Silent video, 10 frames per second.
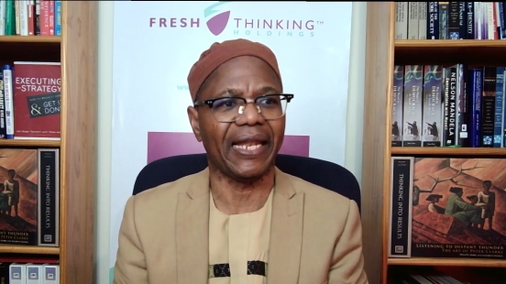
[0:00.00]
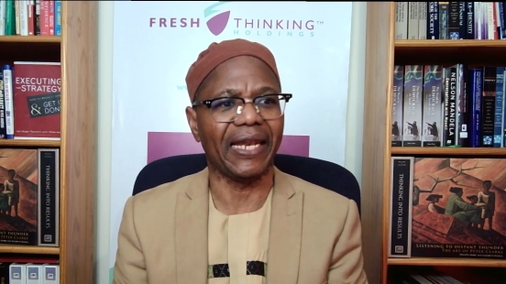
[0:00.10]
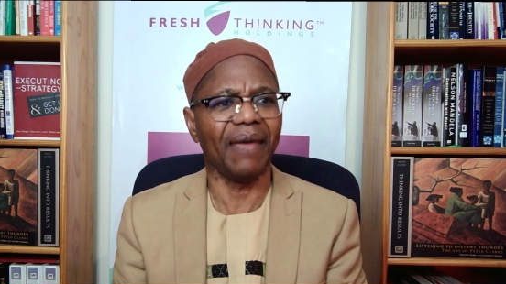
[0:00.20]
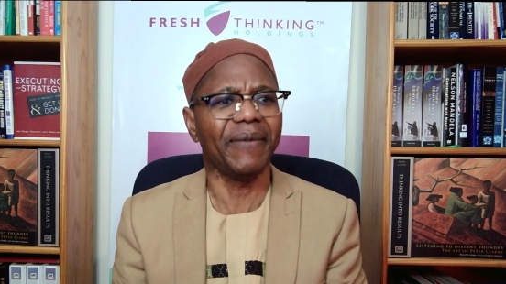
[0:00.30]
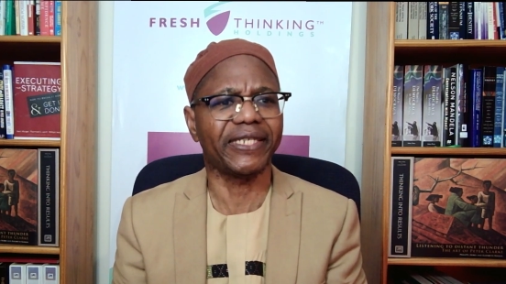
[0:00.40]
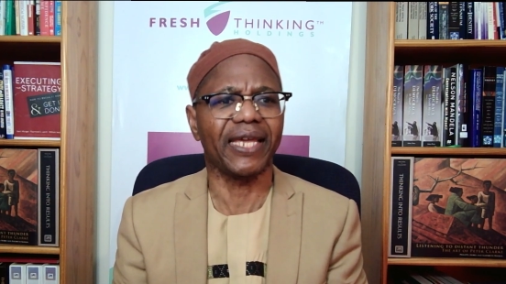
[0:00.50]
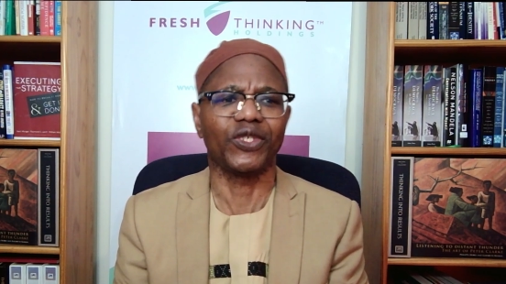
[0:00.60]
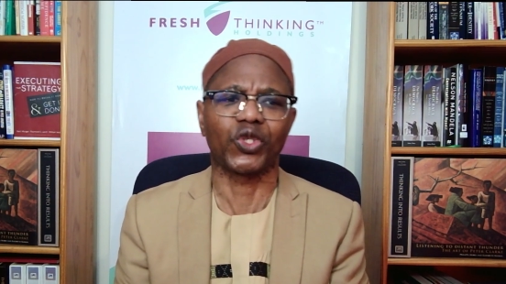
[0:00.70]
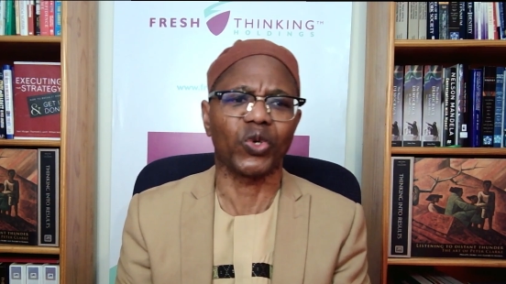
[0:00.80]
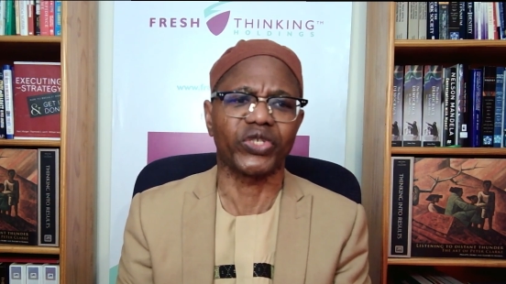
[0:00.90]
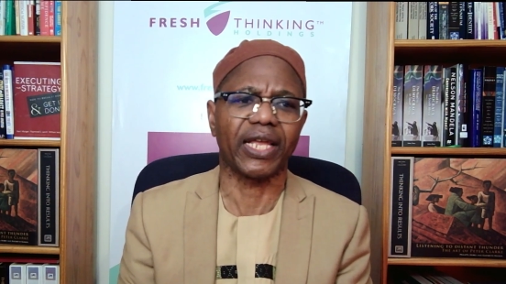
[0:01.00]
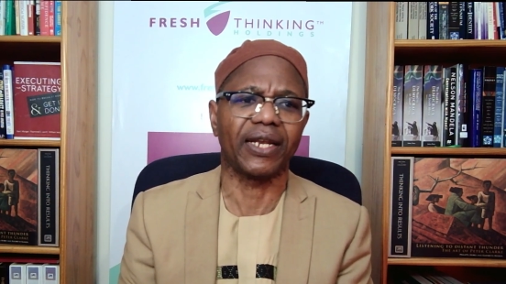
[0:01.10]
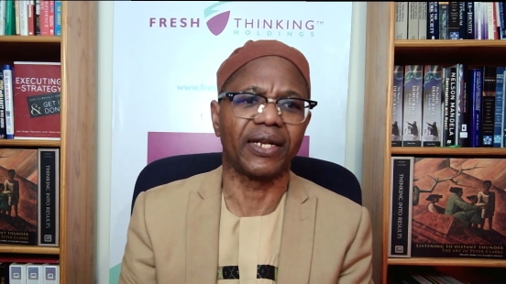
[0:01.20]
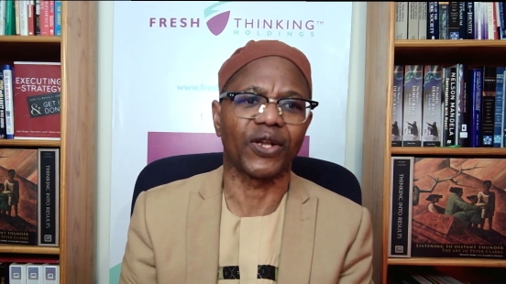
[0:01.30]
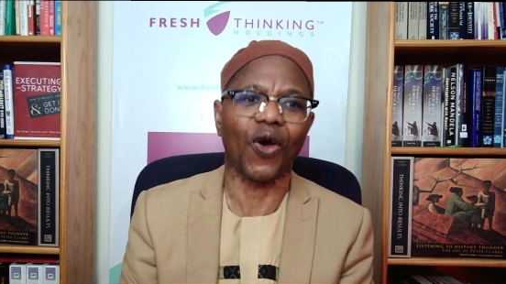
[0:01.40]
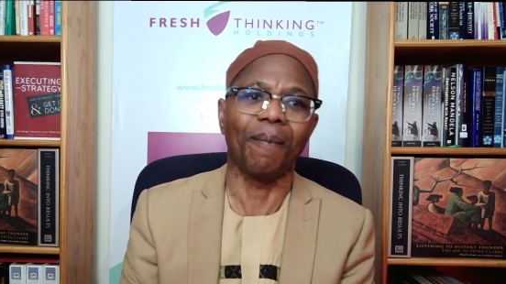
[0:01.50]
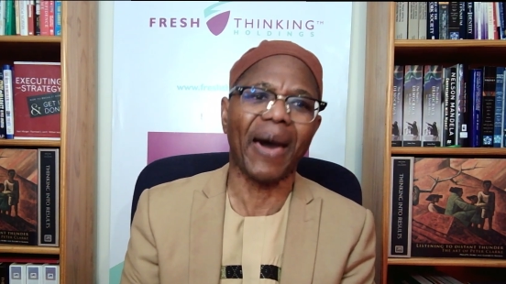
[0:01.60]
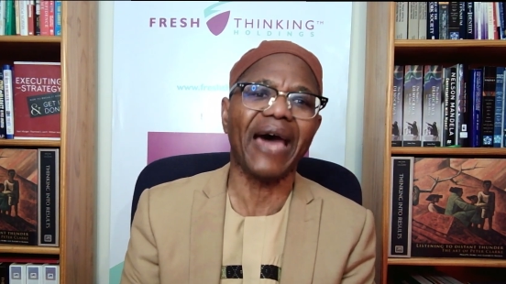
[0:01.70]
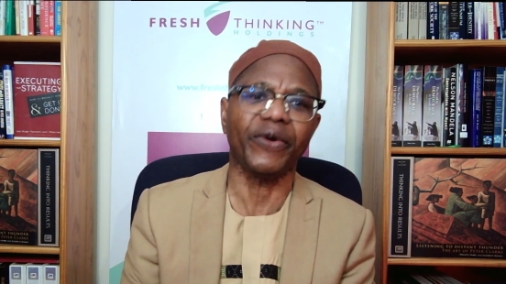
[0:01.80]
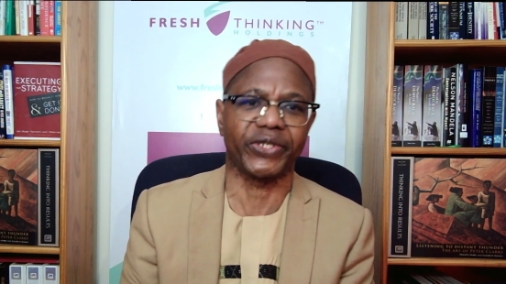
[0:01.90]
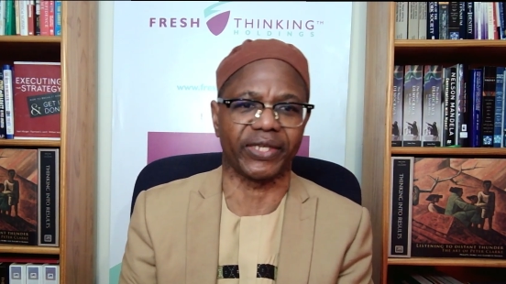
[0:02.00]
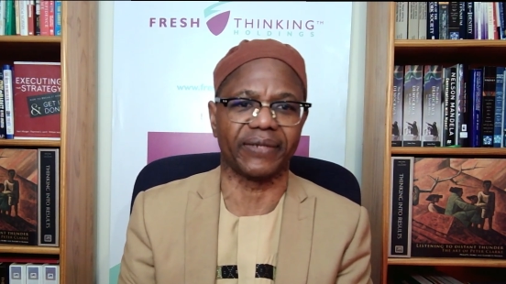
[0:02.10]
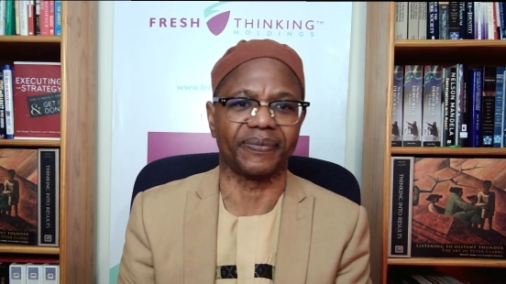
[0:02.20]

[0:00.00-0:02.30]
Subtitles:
limiting social comparison,